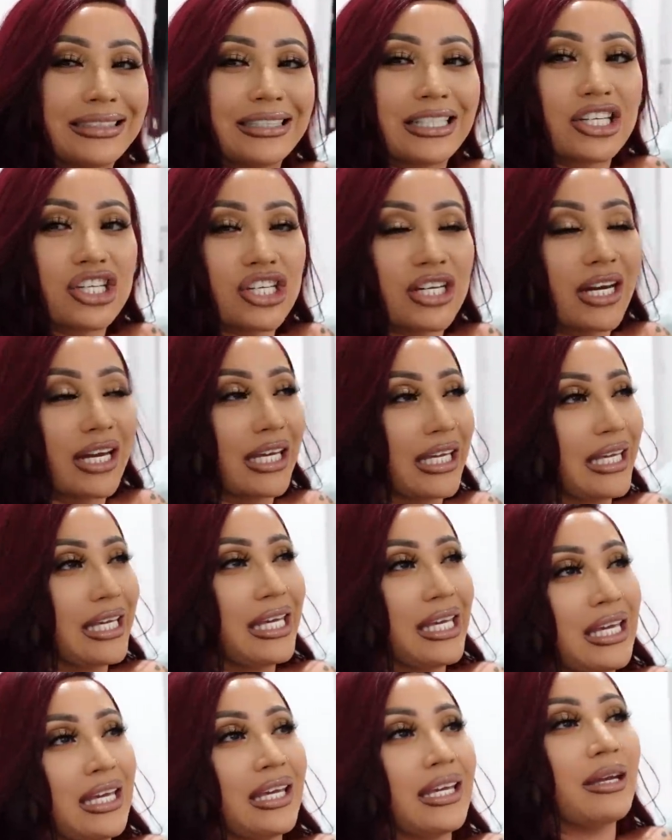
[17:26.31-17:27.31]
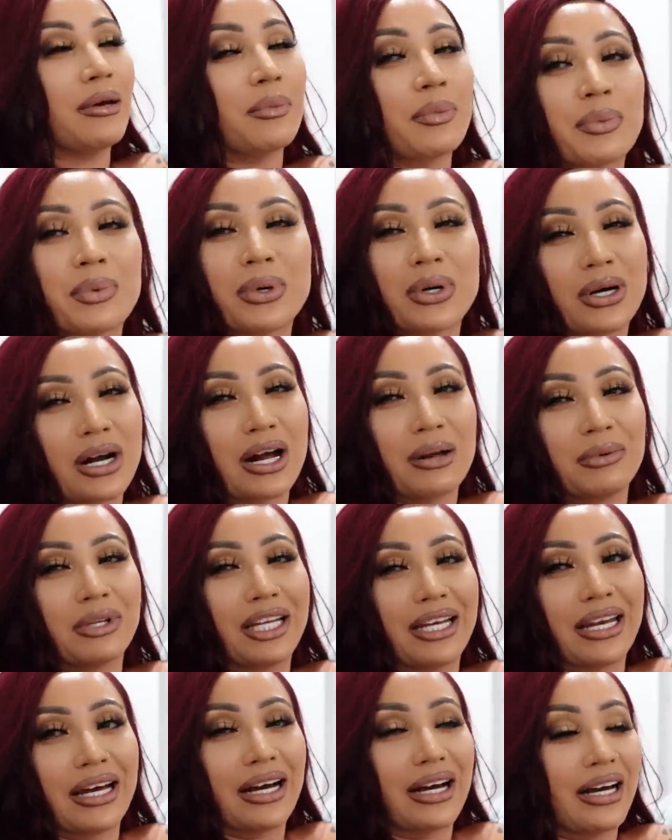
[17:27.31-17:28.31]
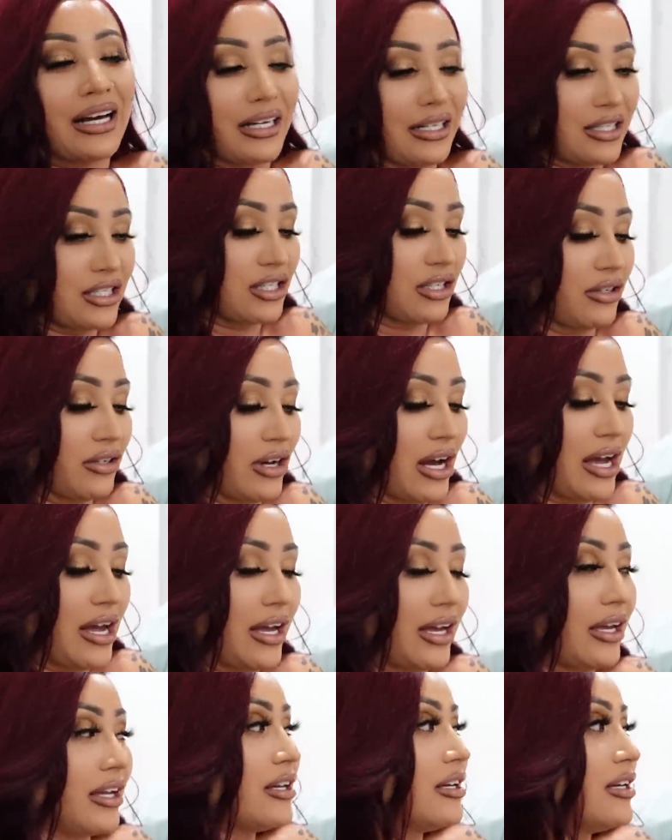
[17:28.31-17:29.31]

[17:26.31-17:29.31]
should I eat? Probably not. So I